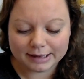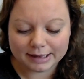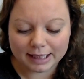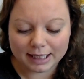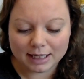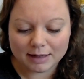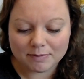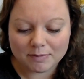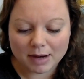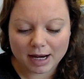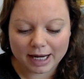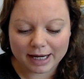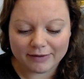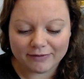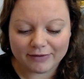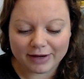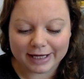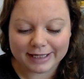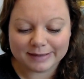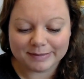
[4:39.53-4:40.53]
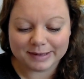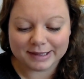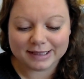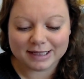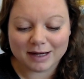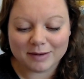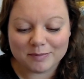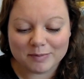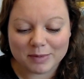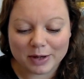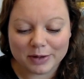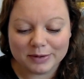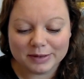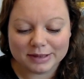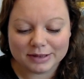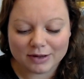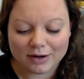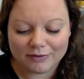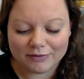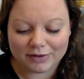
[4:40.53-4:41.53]
see my investments. Now
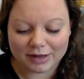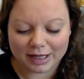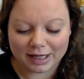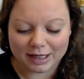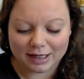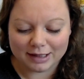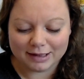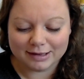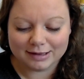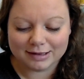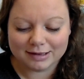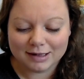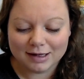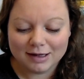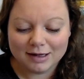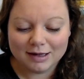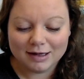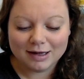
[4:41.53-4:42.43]
most of these,